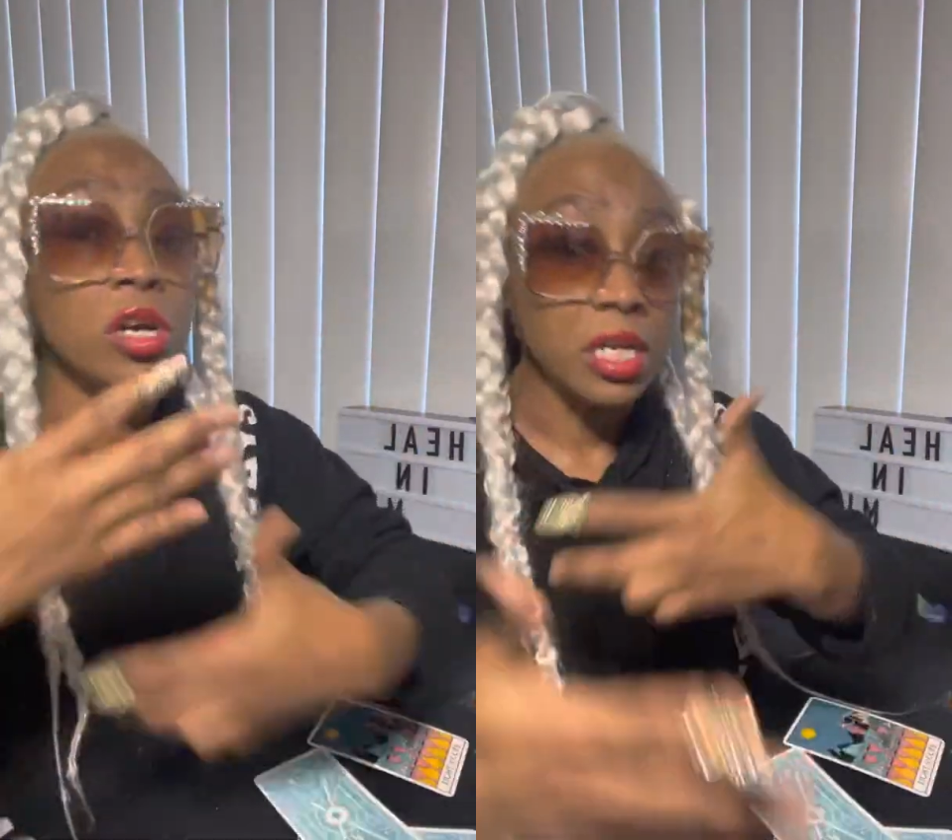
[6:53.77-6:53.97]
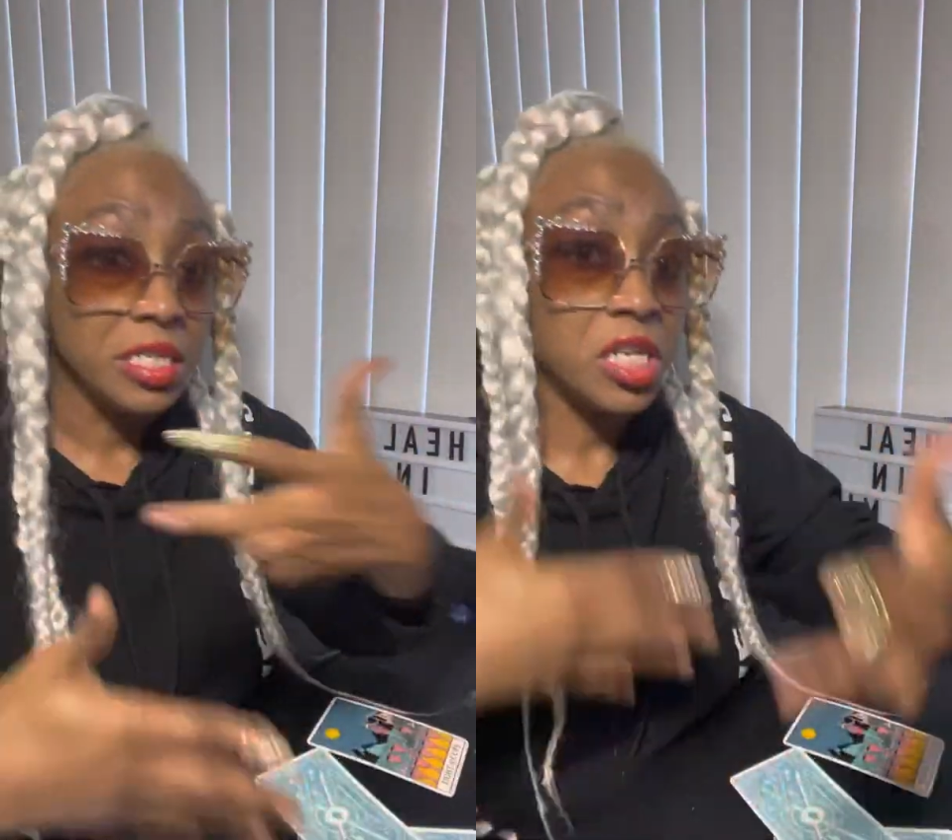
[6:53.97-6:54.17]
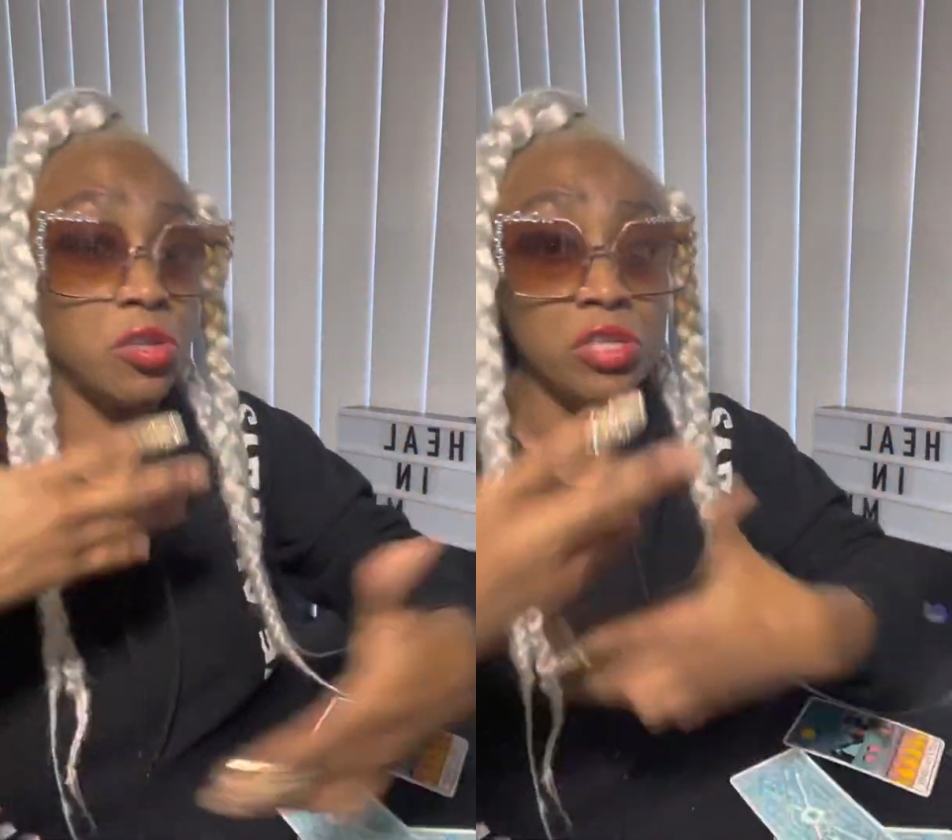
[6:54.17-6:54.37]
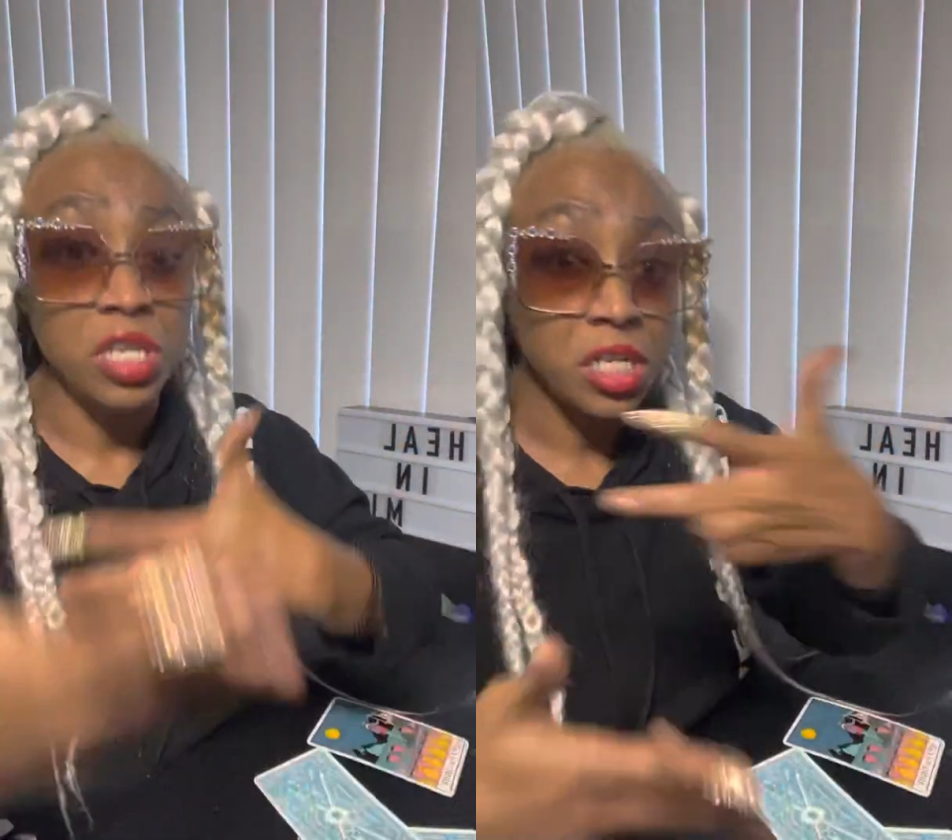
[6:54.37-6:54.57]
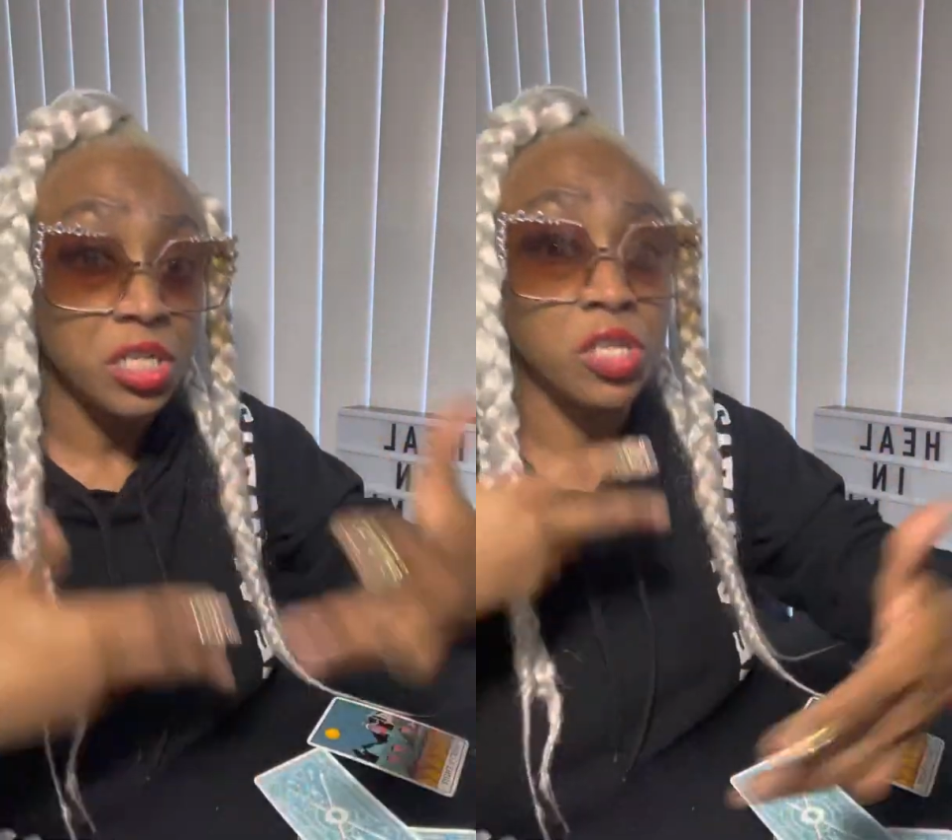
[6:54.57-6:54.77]
continues
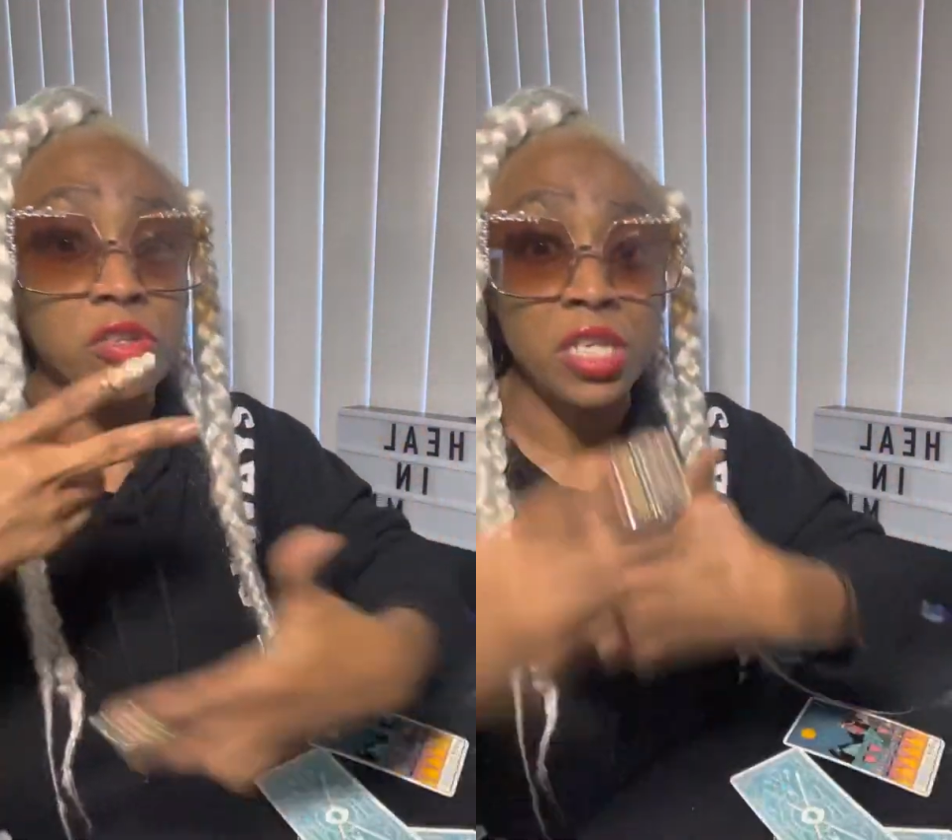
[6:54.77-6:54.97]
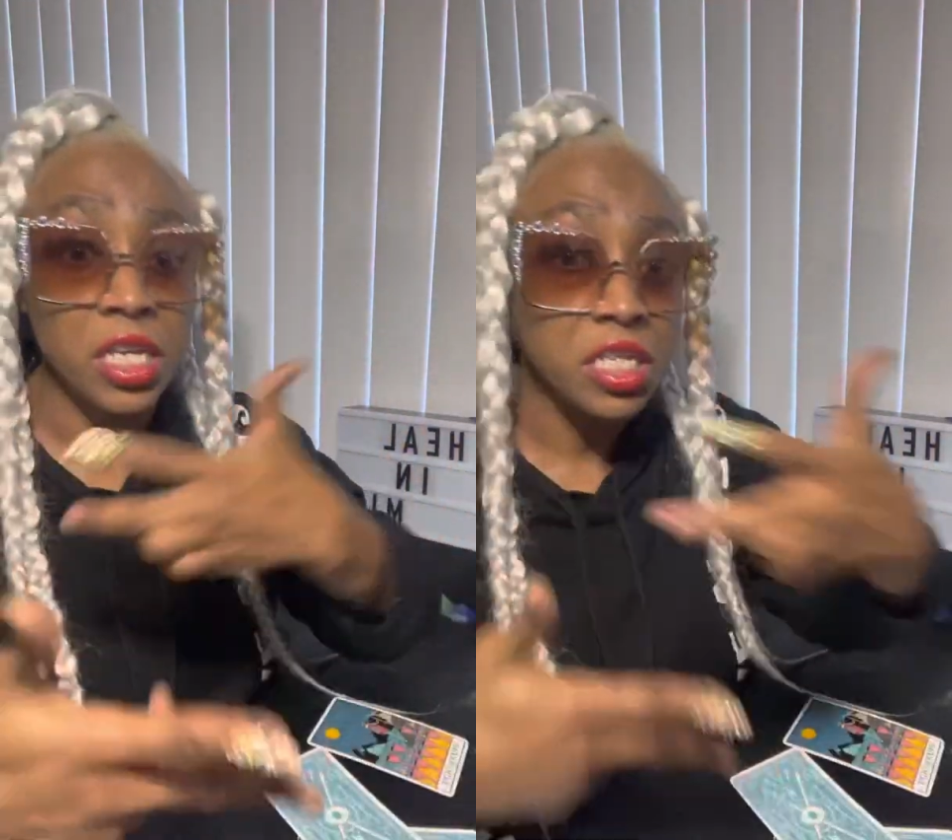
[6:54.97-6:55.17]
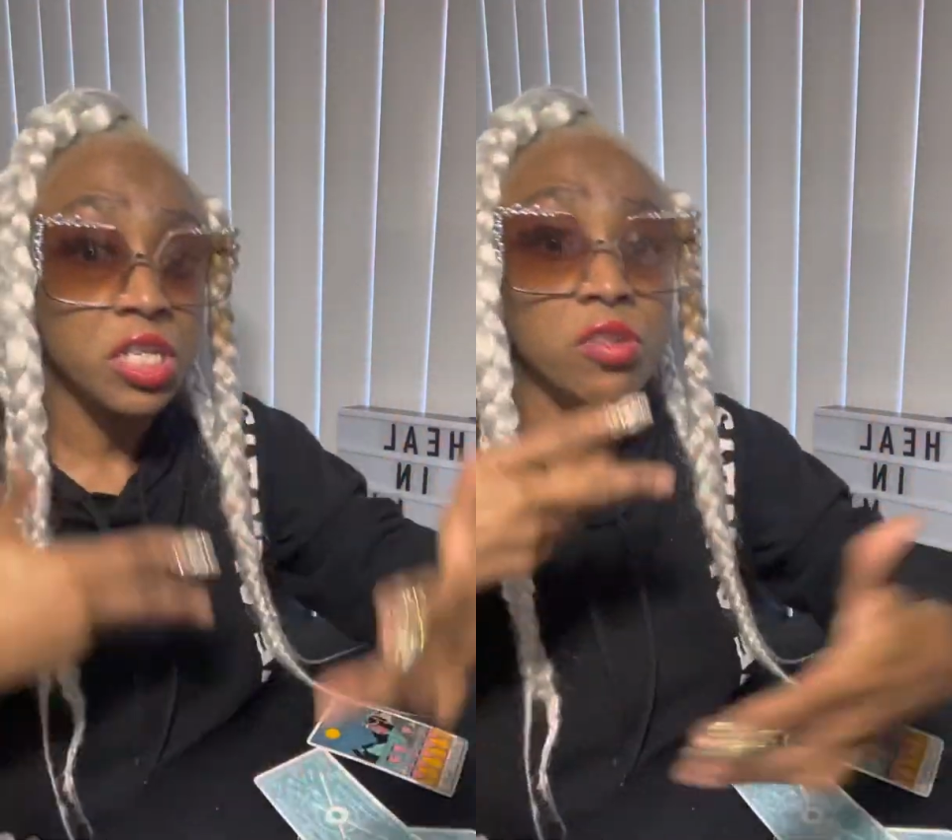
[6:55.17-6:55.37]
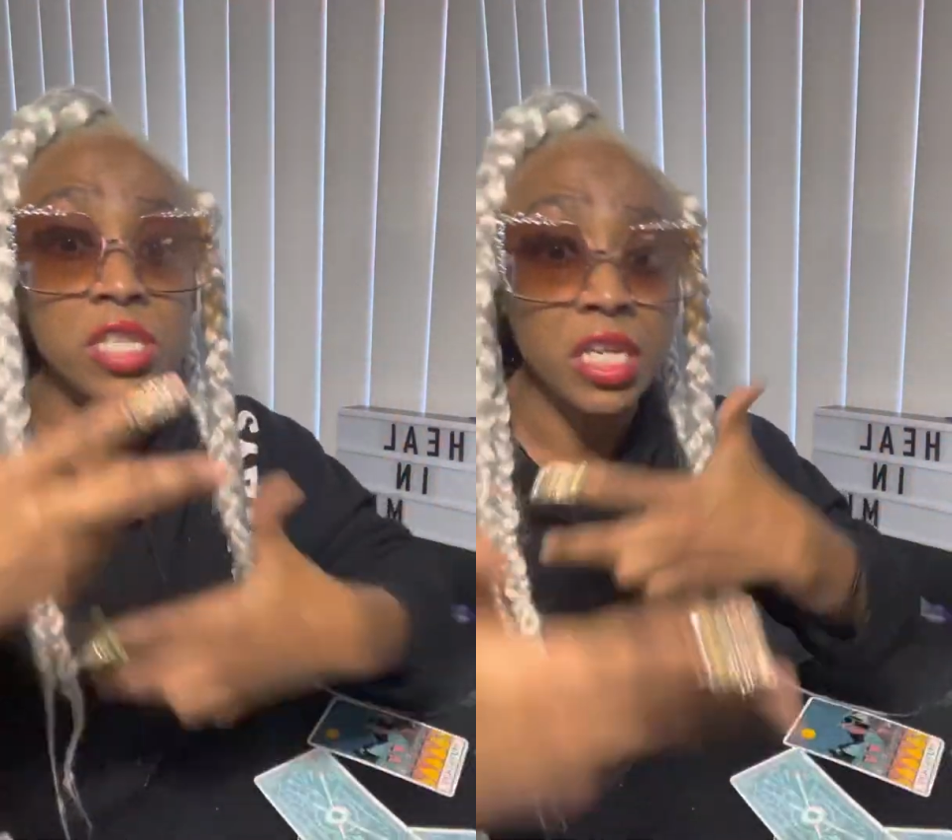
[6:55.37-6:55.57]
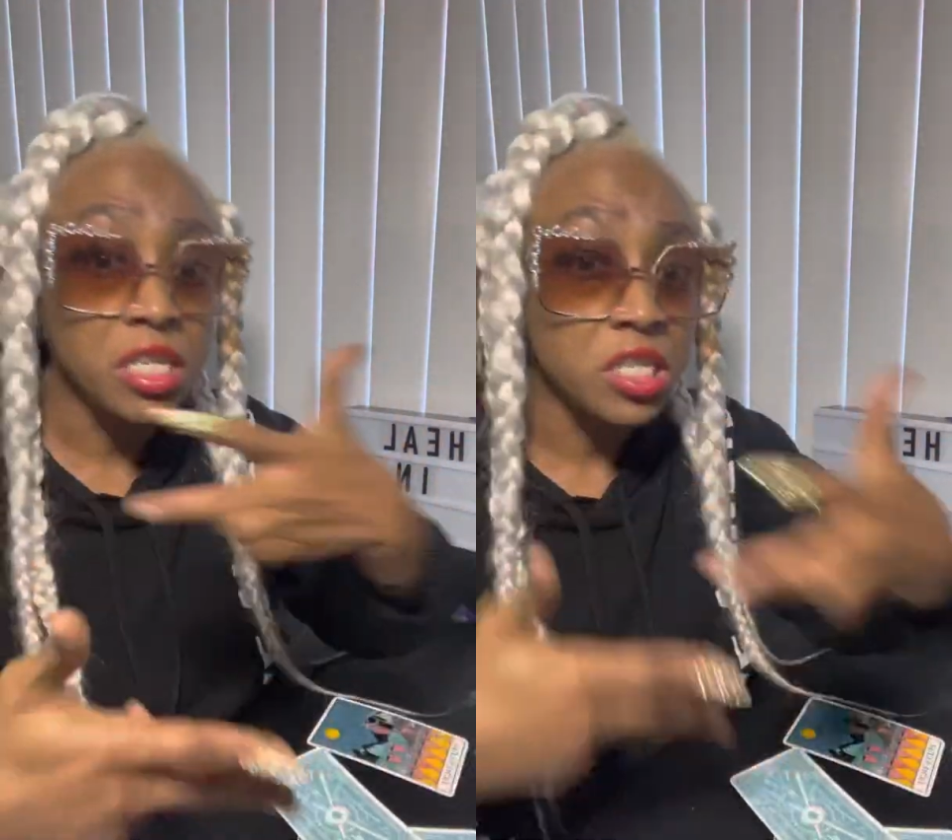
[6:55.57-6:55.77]
and continues and continues
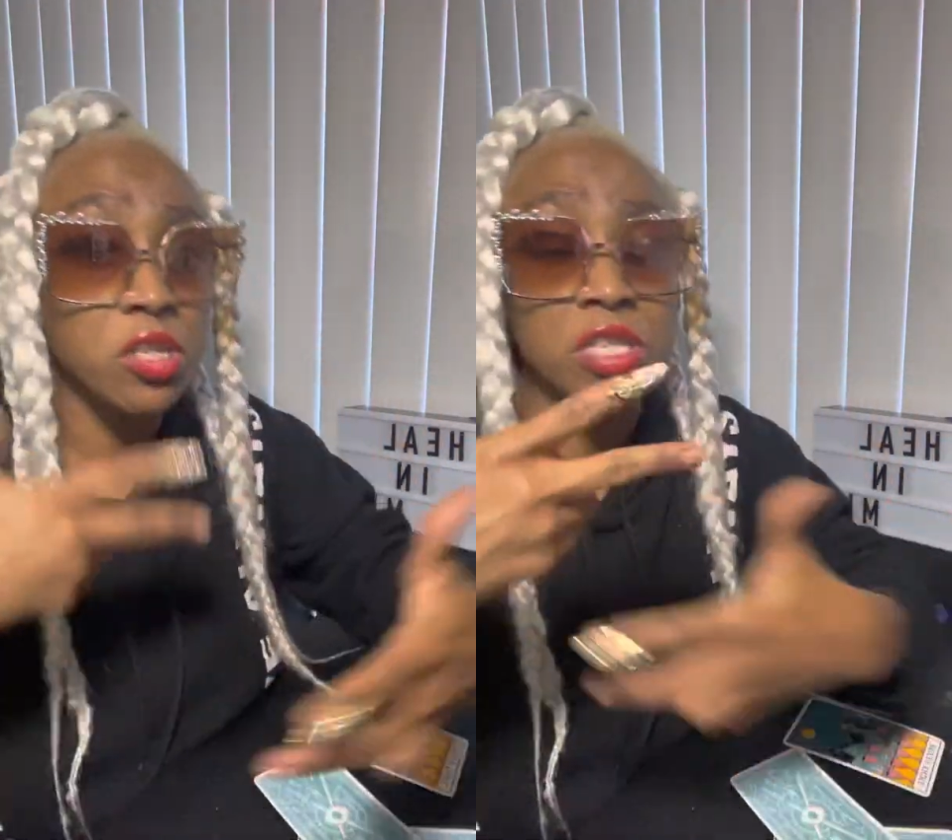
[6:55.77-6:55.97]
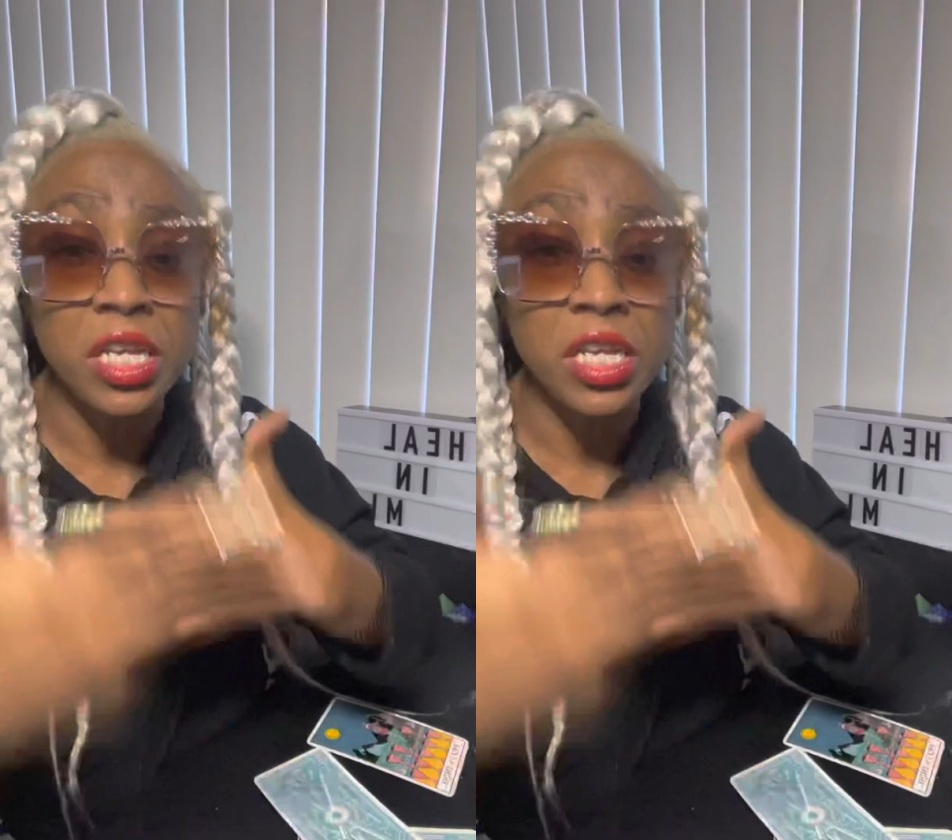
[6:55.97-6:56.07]
and continues